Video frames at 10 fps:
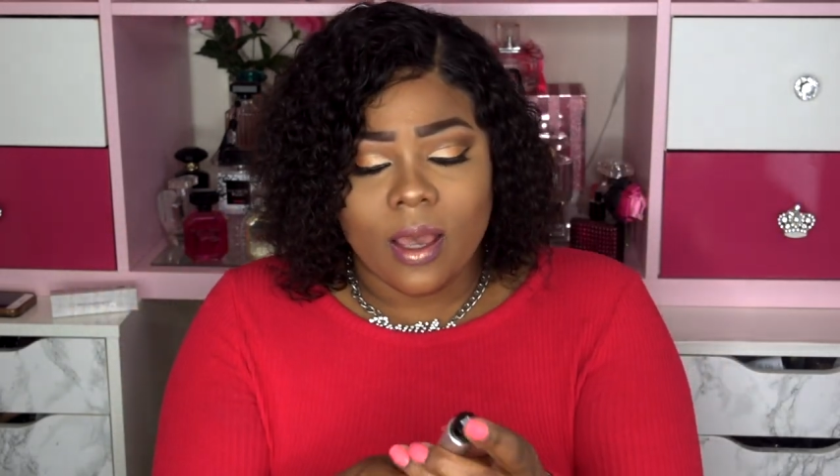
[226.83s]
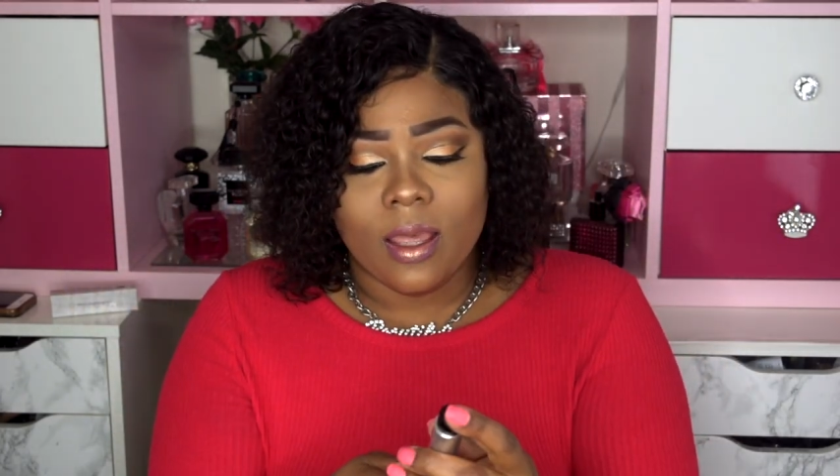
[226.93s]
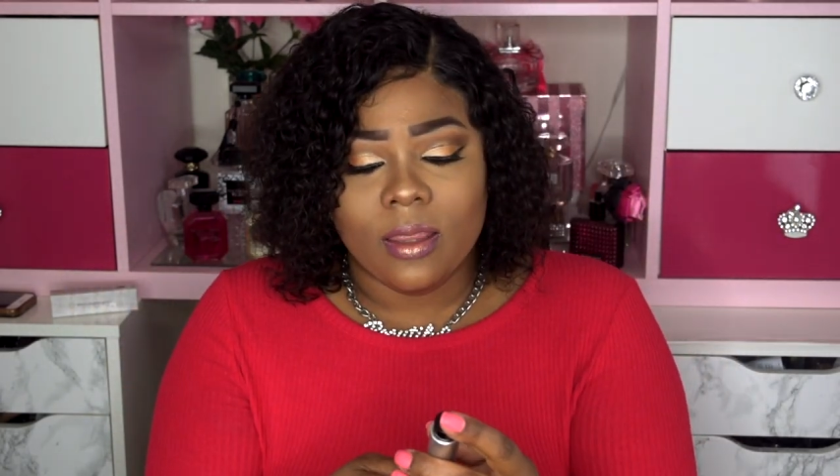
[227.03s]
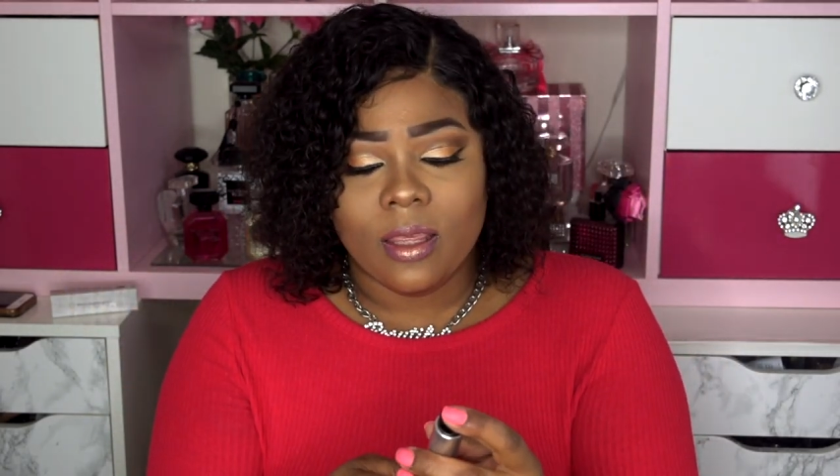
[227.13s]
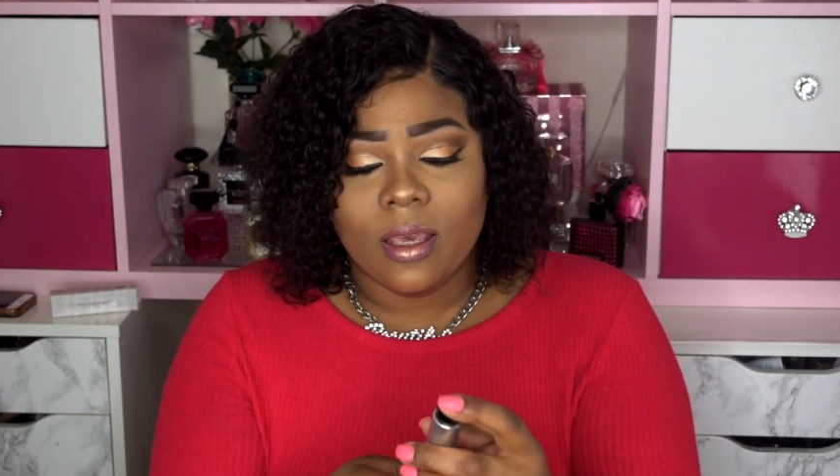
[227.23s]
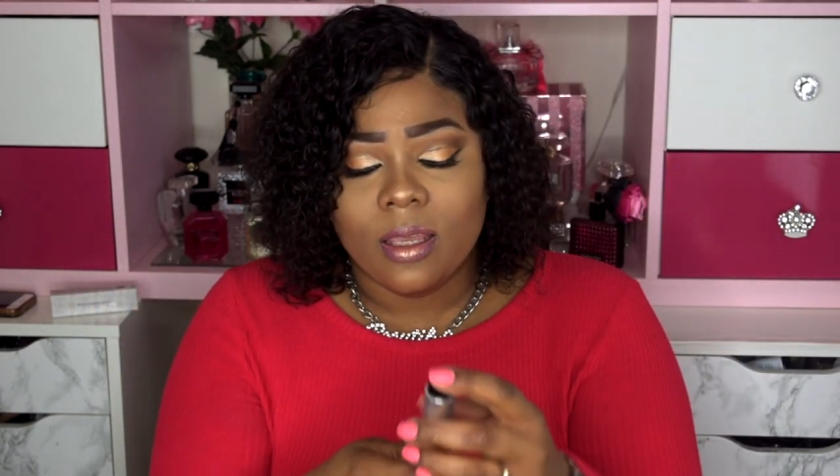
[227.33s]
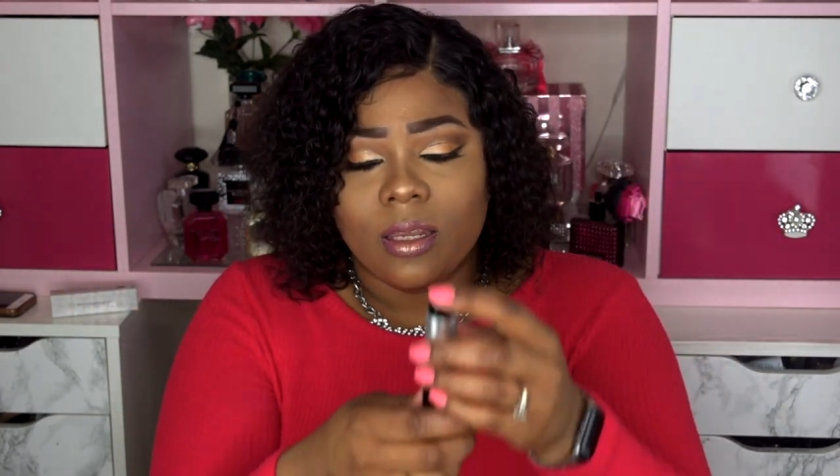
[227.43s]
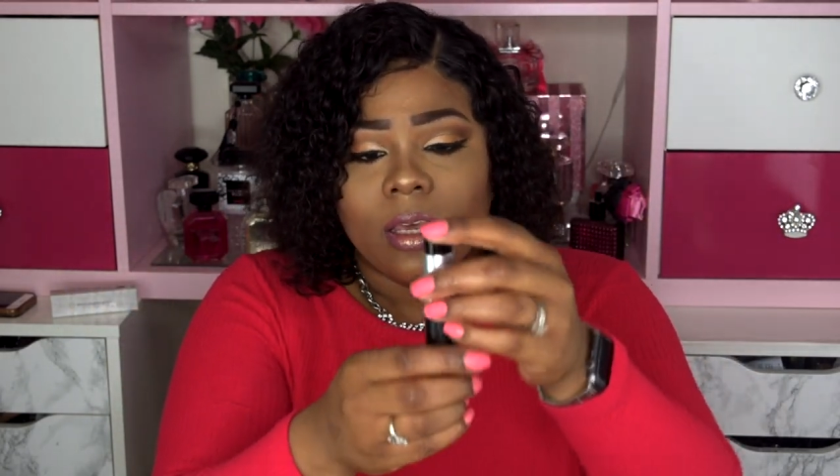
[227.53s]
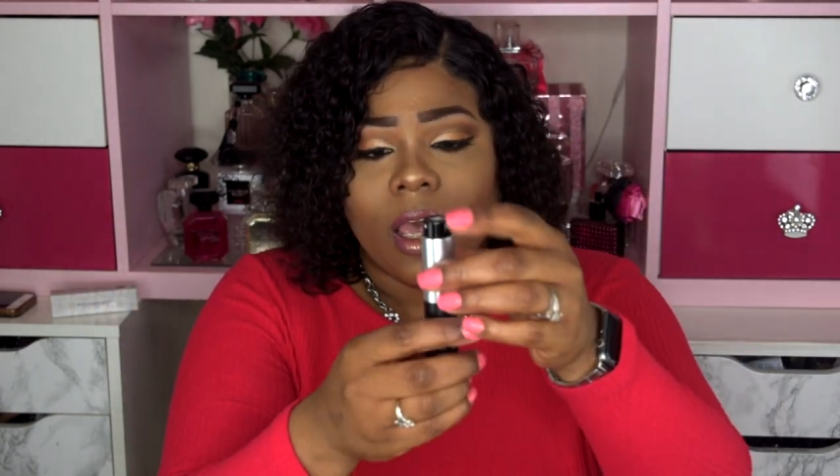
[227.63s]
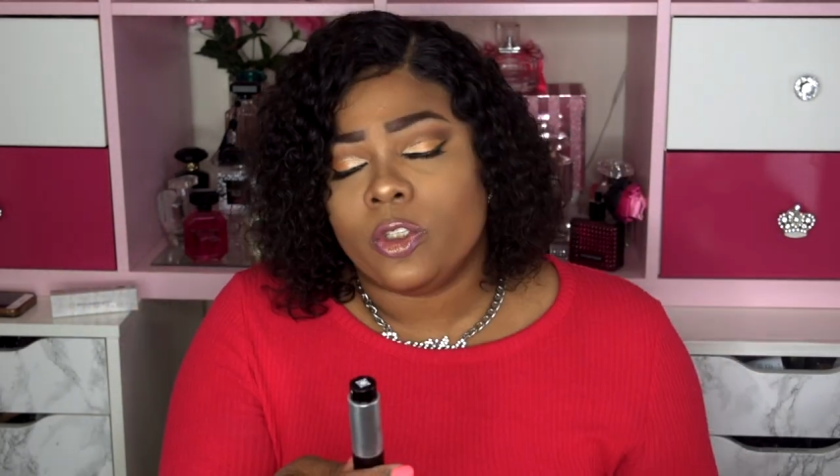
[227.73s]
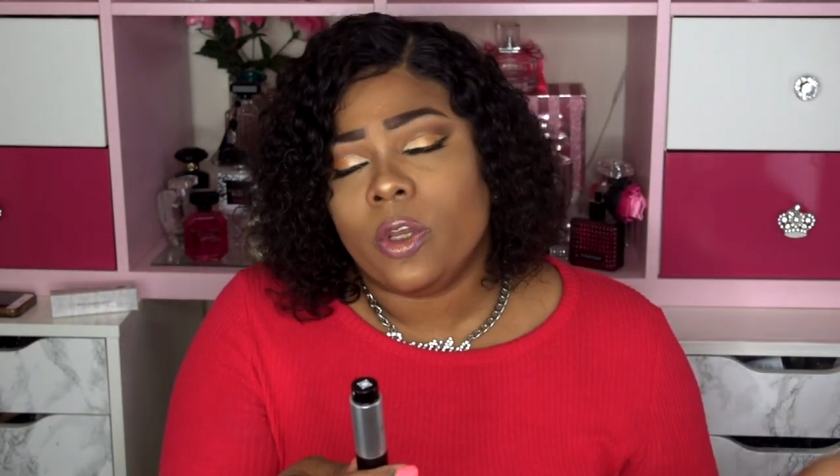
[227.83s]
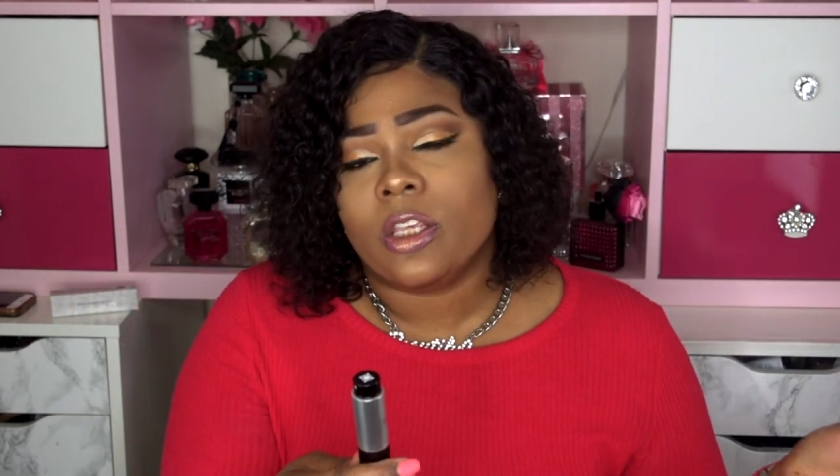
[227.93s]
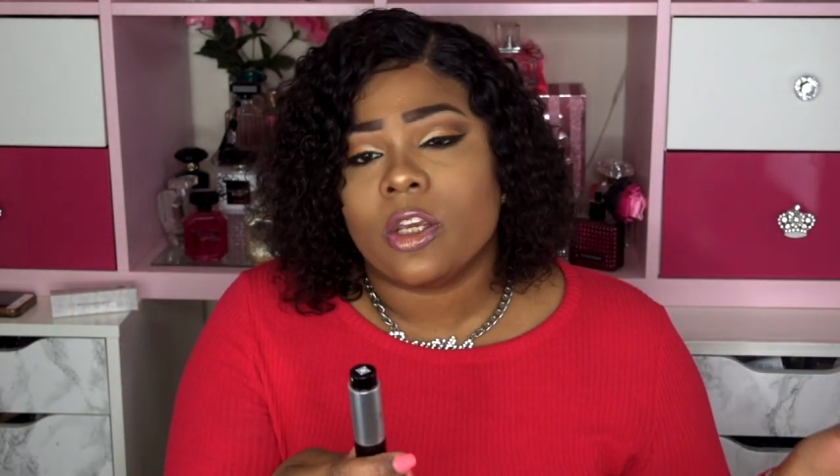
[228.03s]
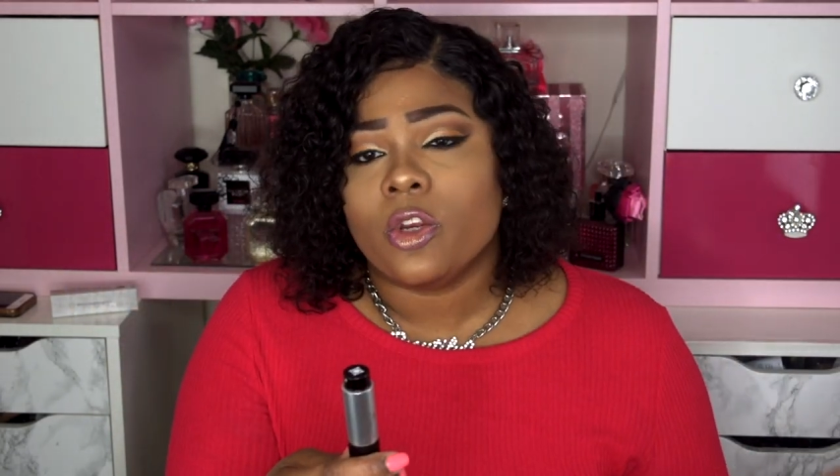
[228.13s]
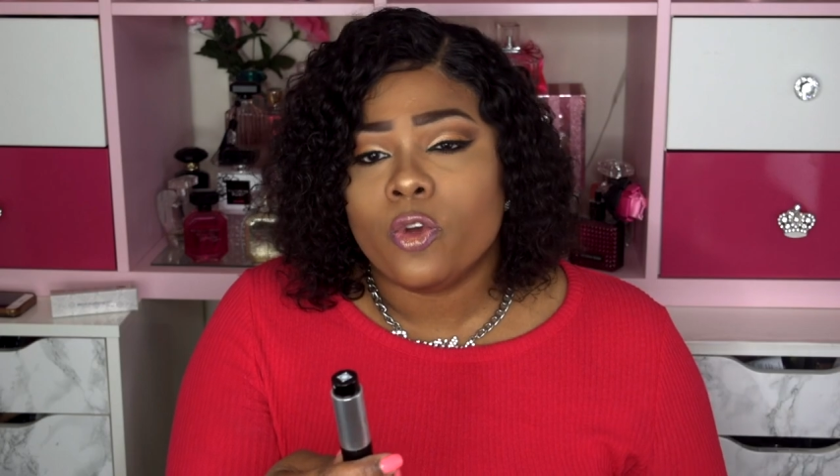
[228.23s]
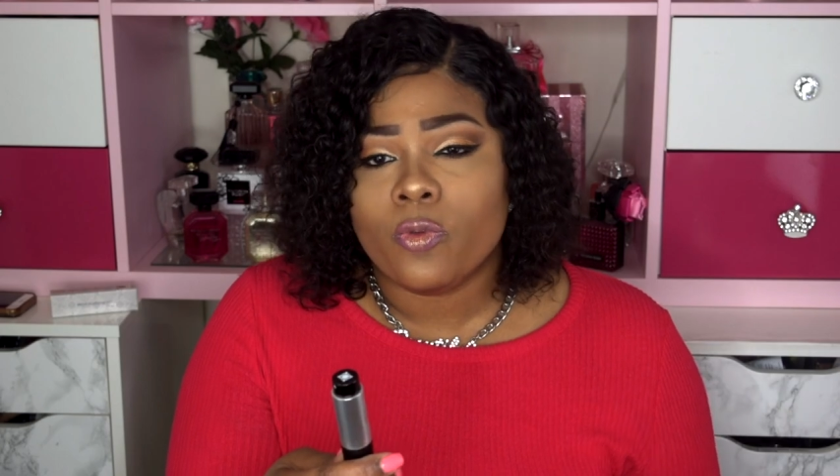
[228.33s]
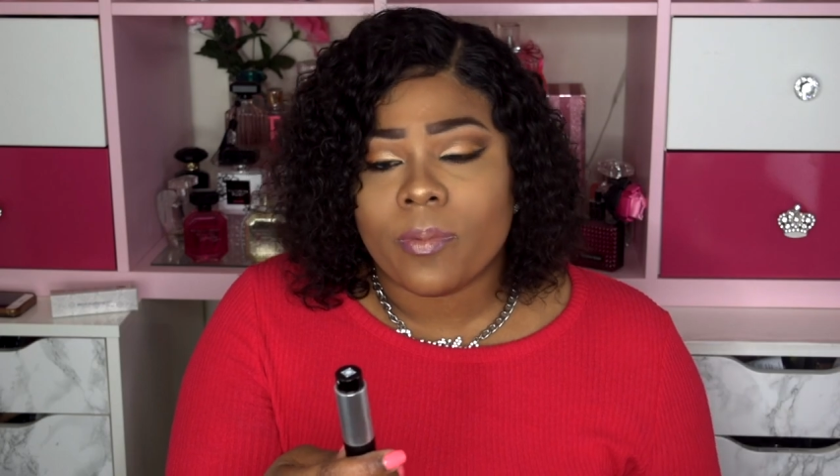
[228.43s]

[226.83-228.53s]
and then once you get your new